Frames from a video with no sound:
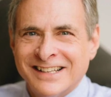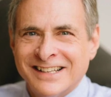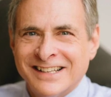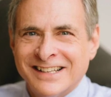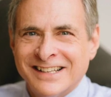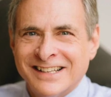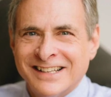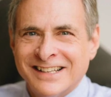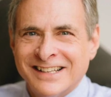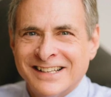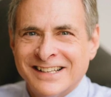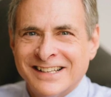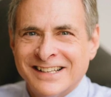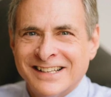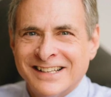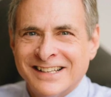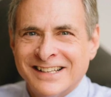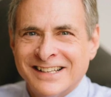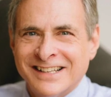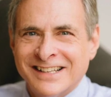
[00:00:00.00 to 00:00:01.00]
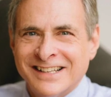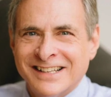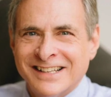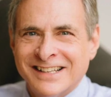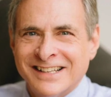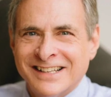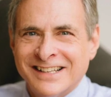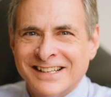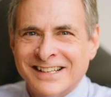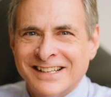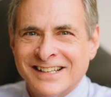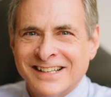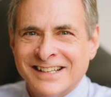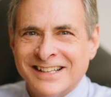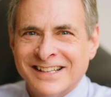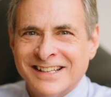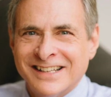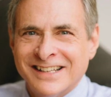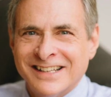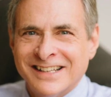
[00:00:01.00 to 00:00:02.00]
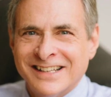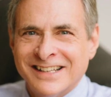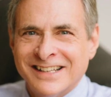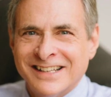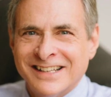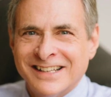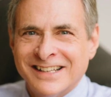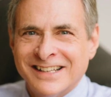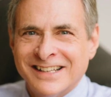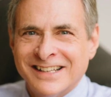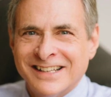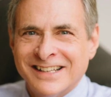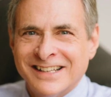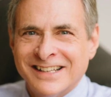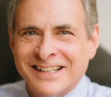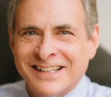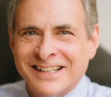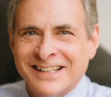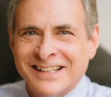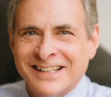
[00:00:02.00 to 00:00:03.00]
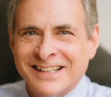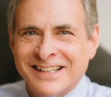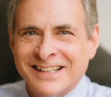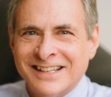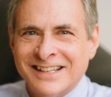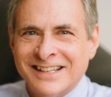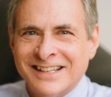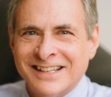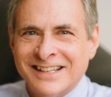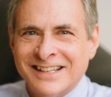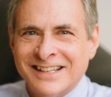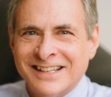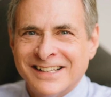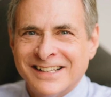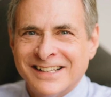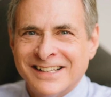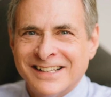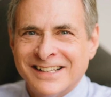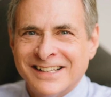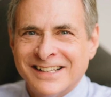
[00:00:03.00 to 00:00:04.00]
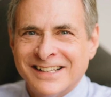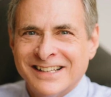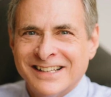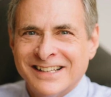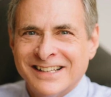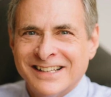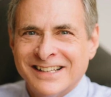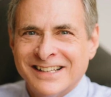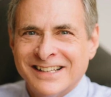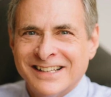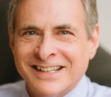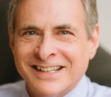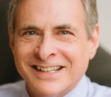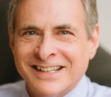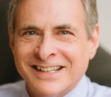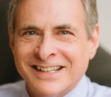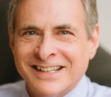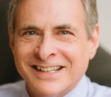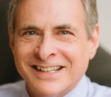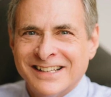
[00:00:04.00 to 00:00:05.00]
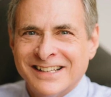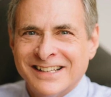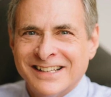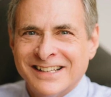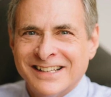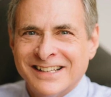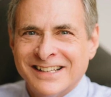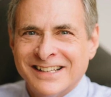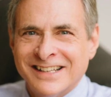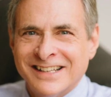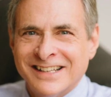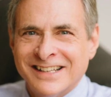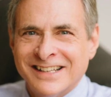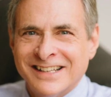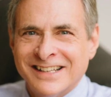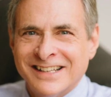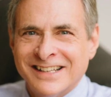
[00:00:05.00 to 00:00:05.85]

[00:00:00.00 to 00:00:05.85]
This is a still picture; no speech is visible.